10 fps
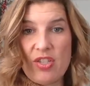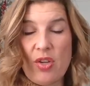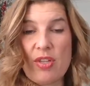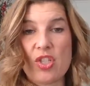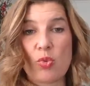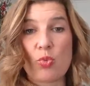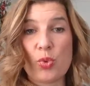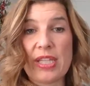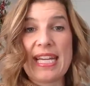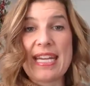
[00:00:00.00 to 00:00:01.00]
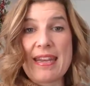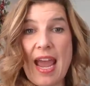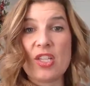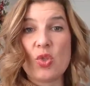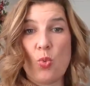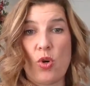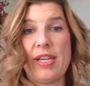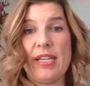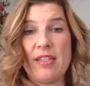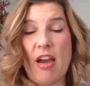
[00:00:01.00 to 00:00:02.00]
So this is a really nice
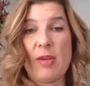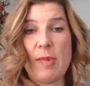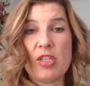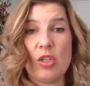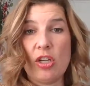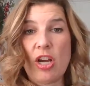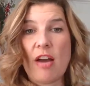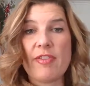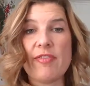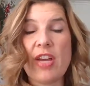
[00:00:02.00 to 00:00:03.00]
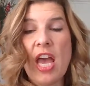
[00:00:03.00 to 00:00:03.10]
working document to look off of.